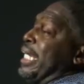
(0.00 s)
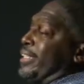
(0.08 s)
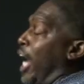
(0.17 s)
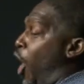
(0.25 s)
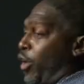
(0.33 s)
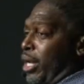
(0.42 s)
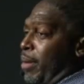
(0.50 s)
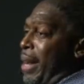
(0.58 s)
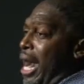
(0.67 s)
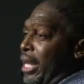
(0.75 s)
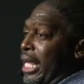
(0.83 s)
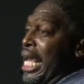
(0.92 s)
talking
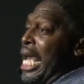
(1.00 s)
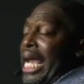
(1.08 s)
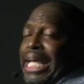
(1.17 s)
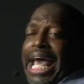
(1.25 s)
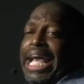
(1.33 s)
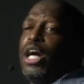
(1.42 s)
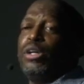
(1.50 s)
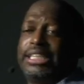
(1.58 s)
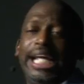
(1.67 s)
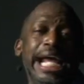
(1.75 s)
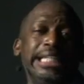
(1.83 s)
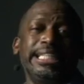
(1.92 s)
about it? It ain't gonna
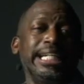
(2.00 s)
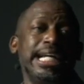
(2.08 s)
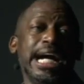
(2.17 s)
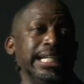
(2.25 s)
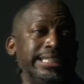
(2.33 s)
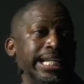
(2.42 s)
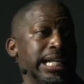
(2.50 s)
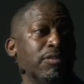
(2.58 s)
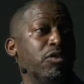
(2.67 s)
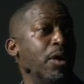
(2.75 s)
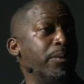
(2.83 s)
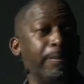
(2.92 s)
change the content of
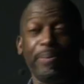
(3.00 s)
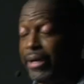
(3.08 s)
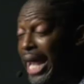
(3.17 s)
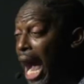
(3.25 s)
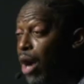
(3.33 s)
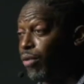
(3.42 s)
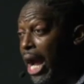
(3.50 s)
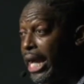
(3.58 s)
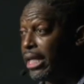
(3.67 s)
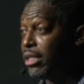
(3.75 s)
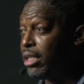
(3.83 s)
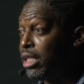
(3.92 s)
what we put out, right?
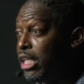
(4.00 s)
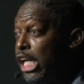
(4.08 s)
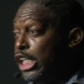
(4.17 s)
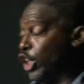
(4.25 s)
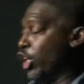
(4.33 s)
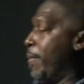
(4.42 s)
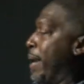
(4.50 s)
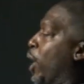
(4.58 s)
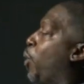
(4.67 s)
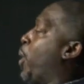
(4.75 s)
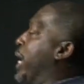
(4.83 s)
So no matter what